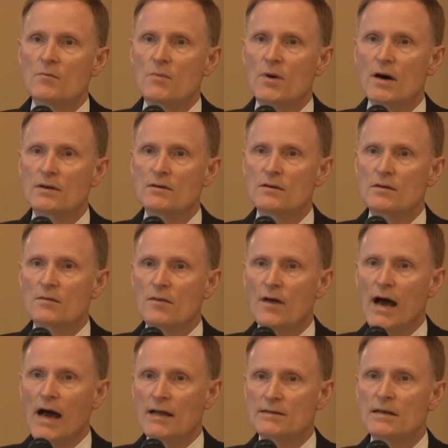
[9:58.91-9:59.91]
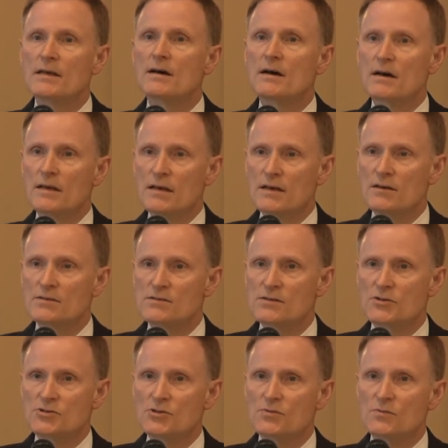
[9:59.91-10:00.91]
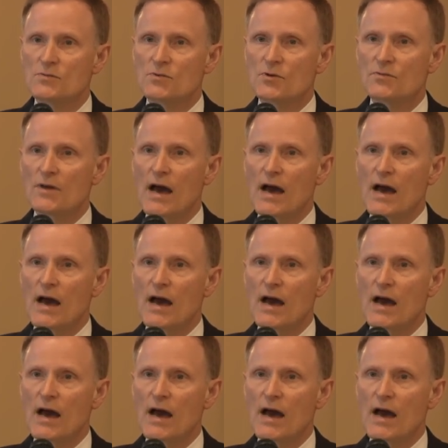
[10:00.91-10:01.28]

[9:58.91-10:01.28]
But the idea is that you've